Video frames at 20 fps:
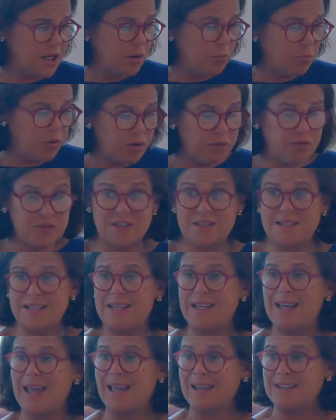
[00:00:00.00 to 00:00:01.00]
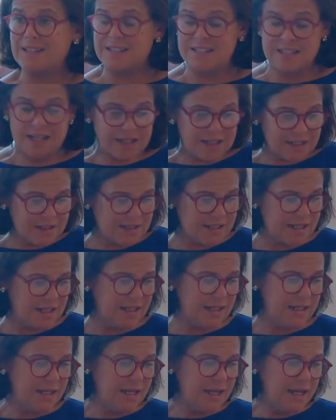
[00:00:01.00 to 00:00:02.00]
privacy and dignity.